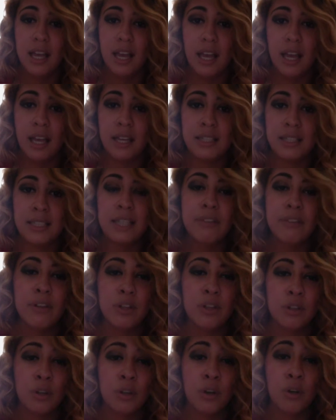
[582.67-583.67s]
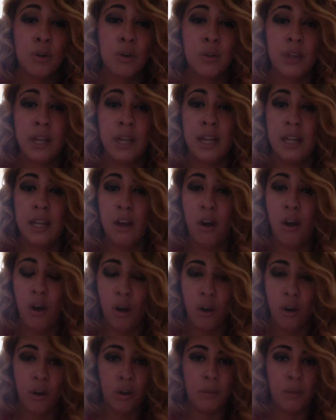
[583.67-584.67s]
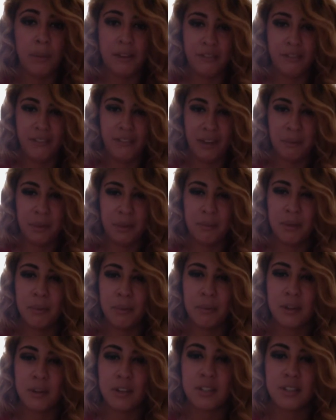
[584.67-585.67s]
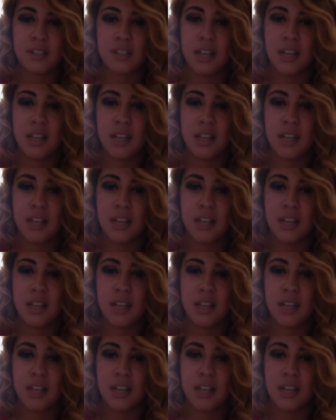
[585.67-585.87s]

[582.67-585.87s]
And even though that all my family members